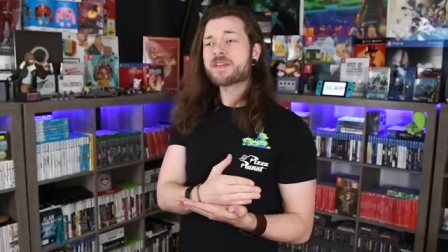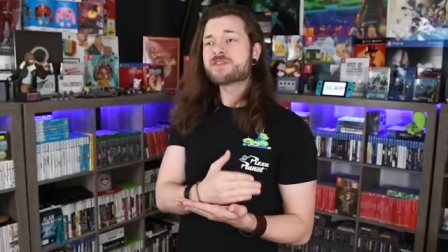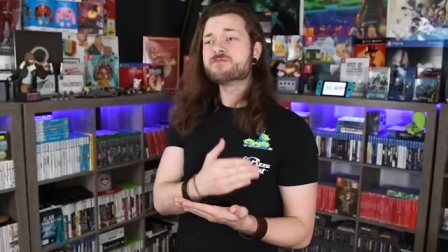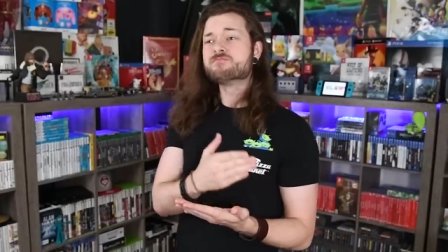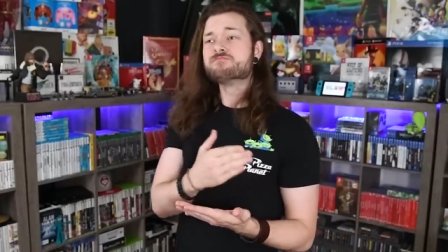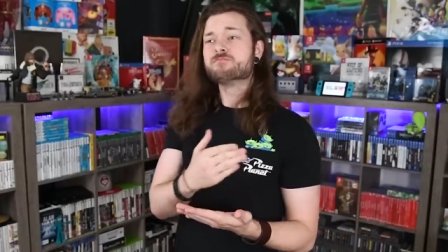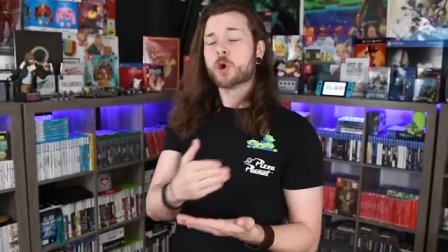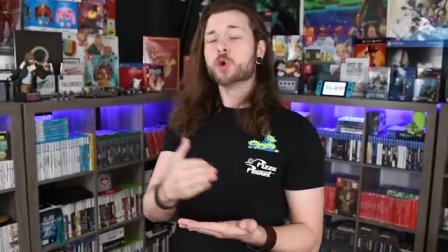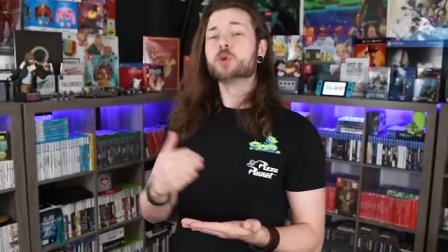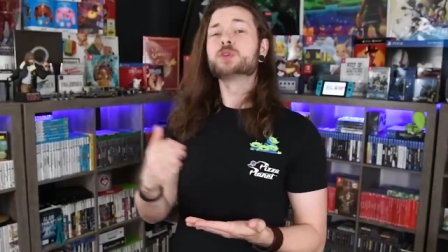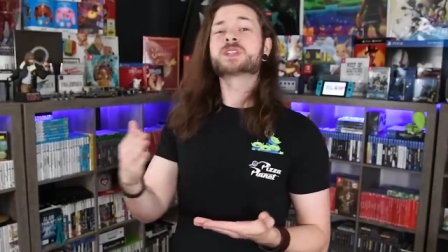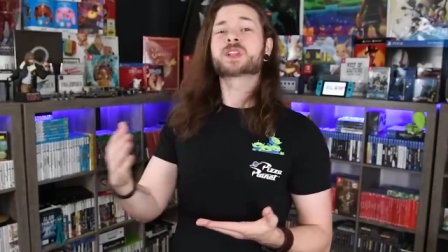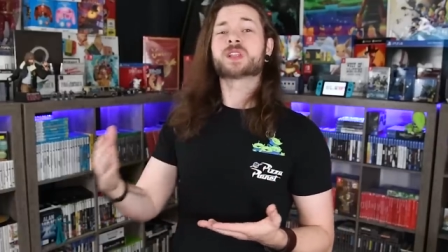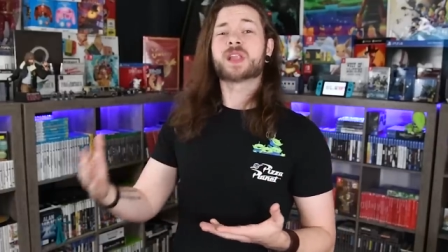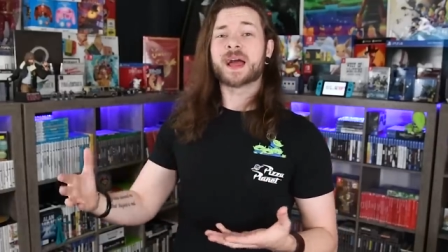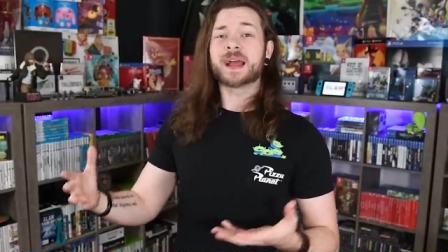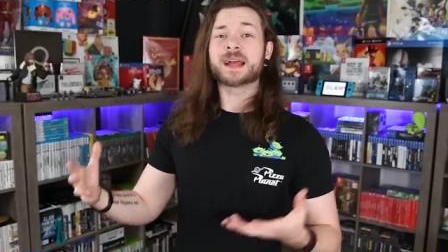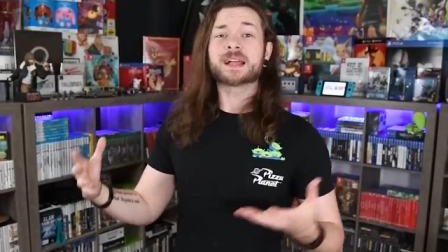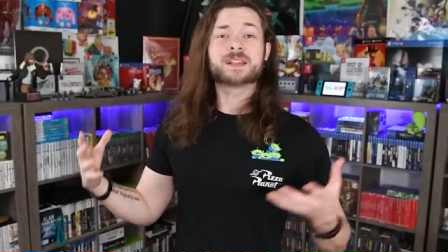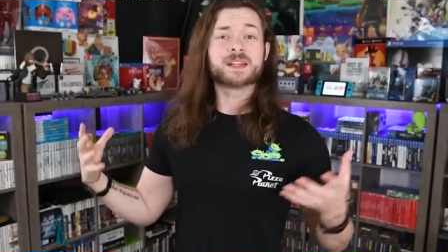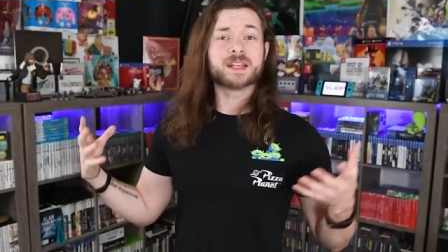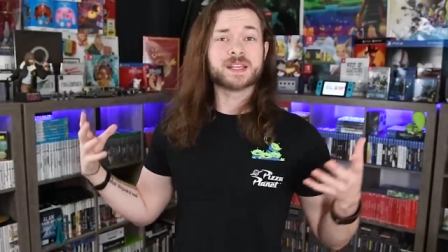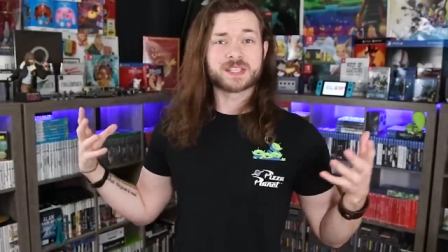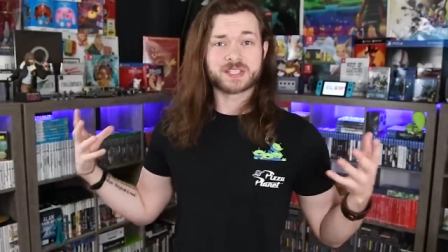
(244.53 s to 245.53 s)
the most
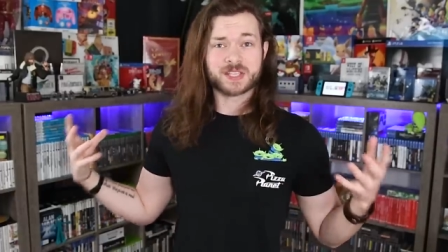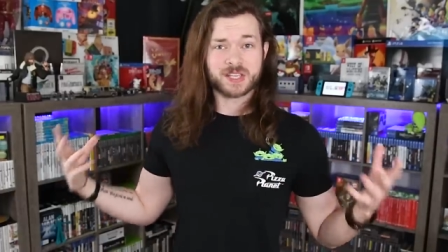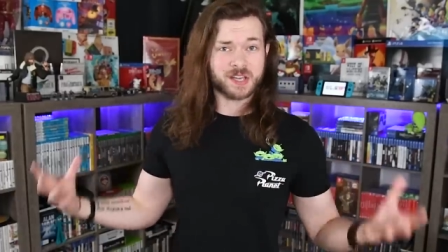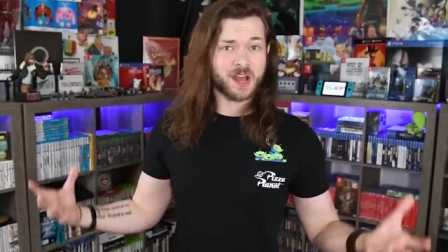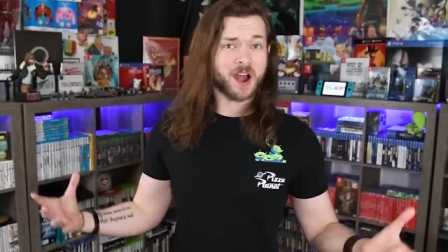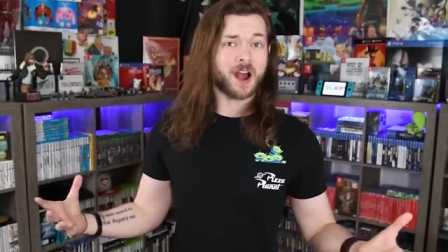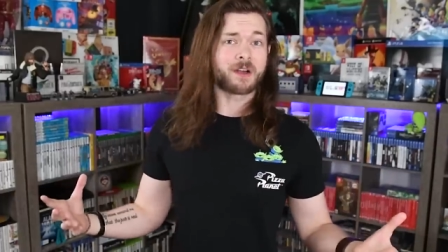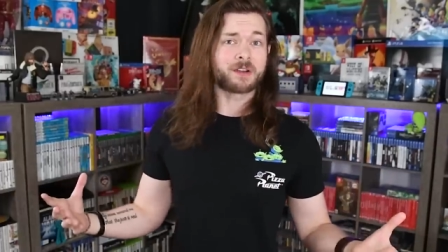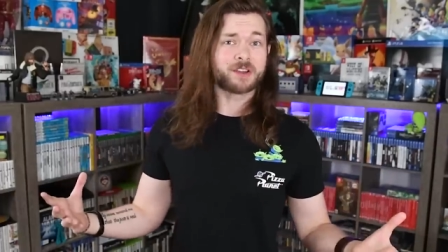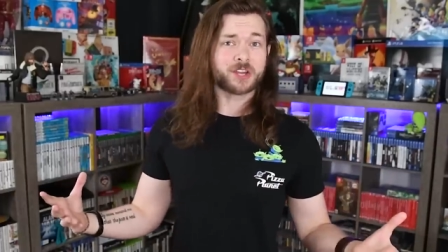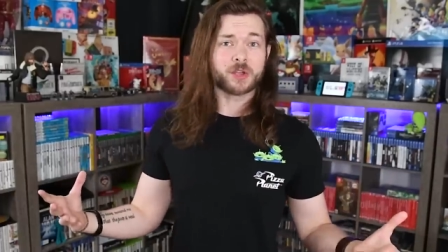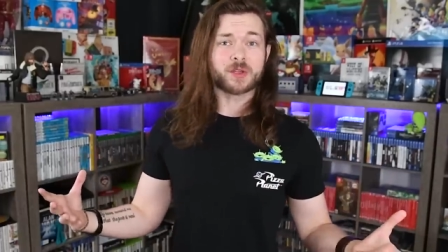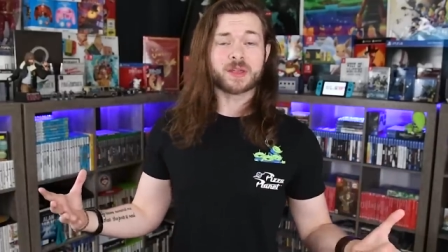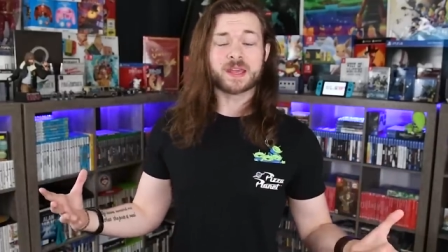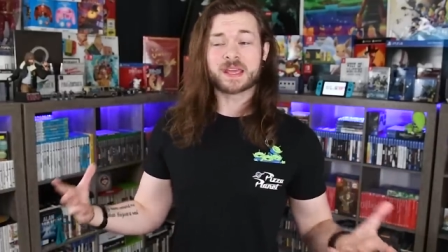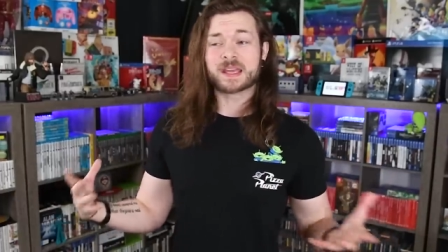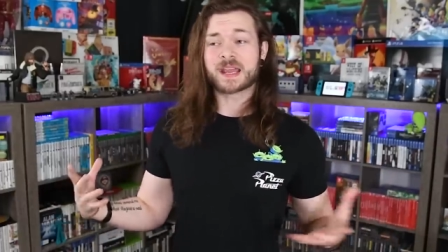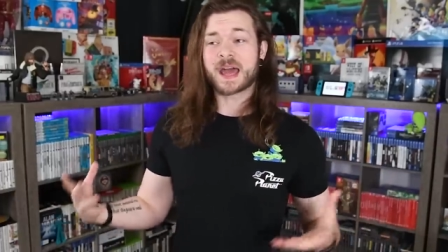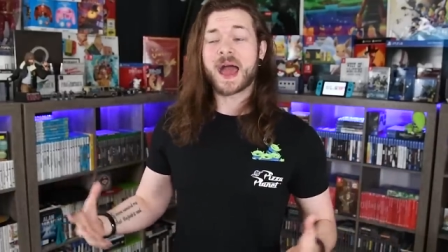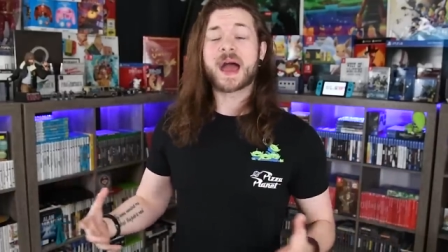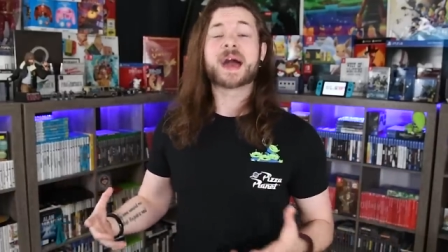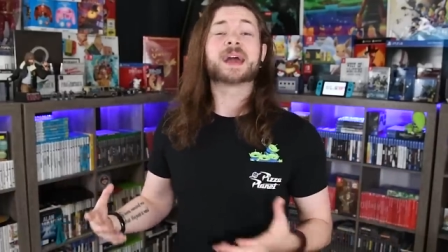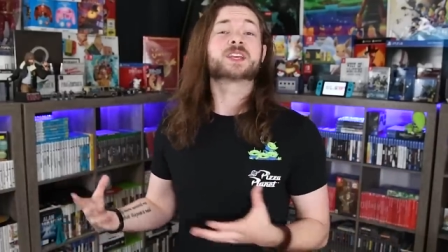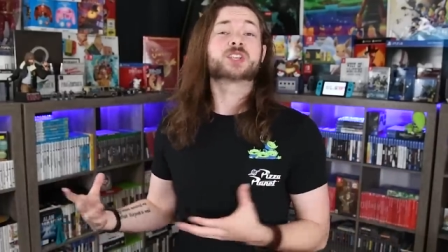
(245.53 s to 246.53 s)
likely scenario here
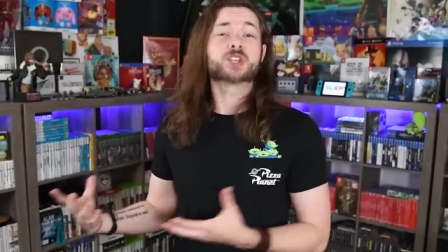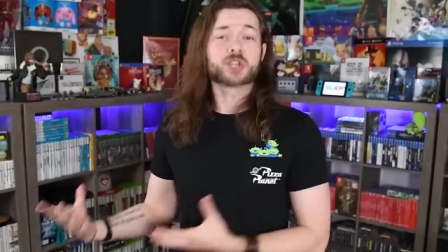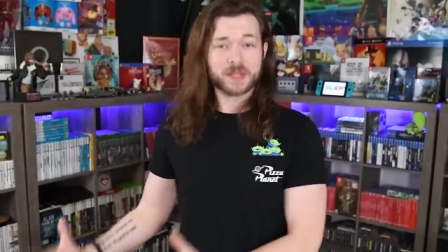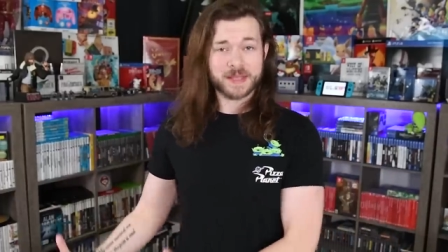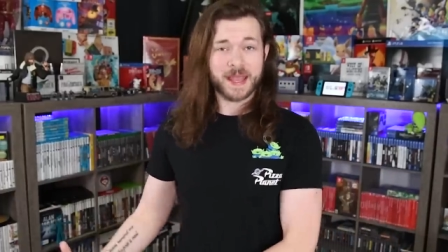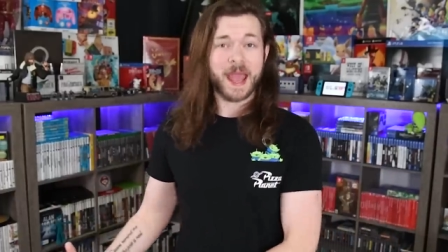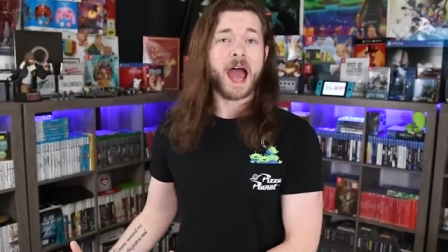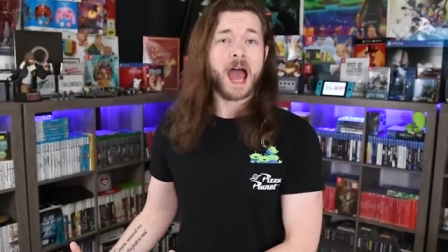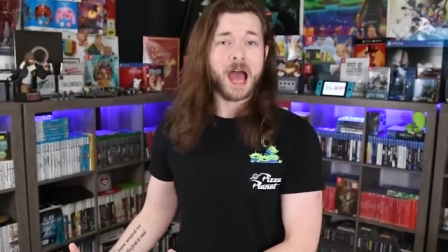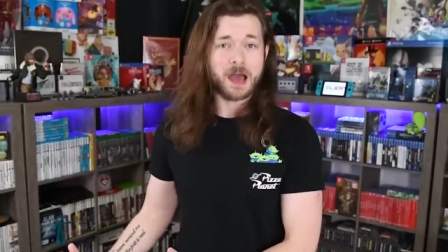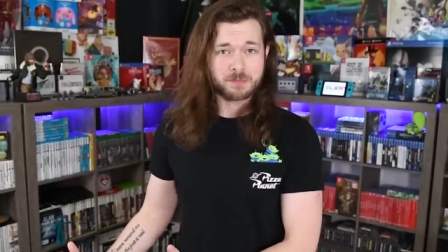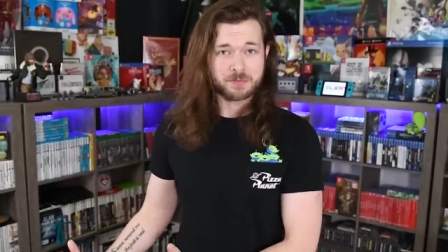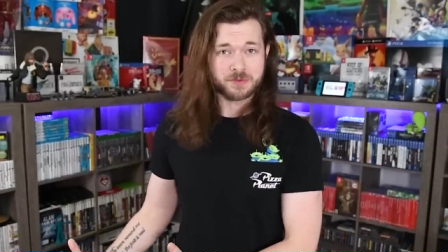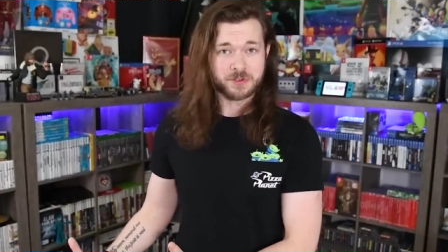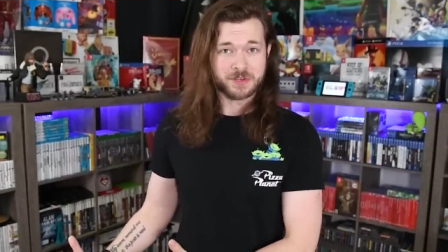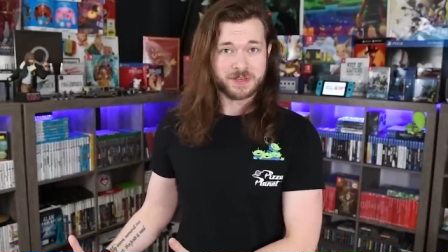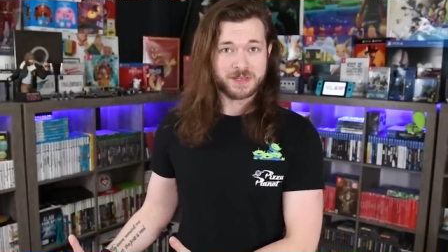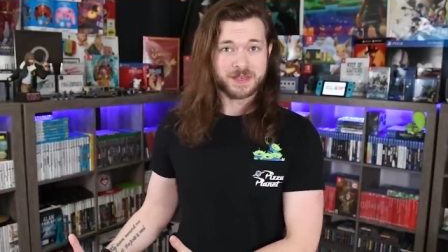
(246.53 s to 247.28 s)
to actually happen.